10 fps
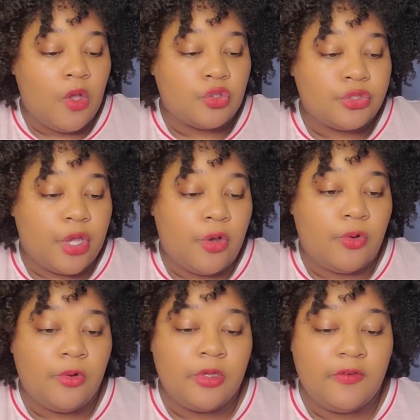
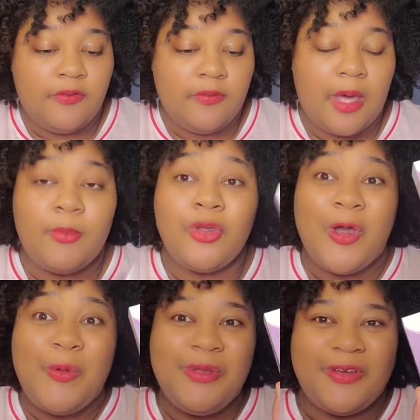so I'm going to
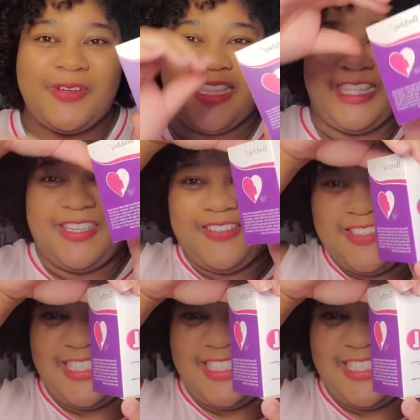open it with you.